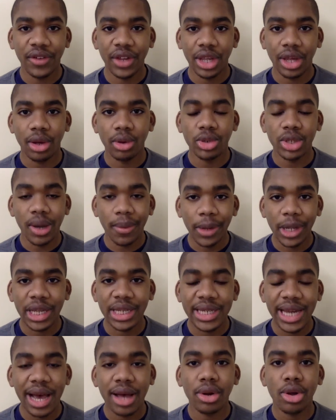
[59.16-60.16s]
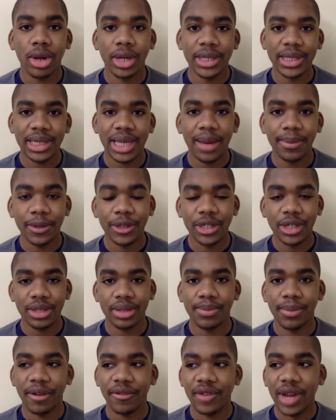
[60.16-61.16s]
video doubling down on his
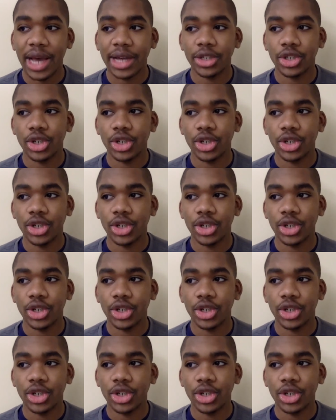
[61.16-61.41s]
skepticism of not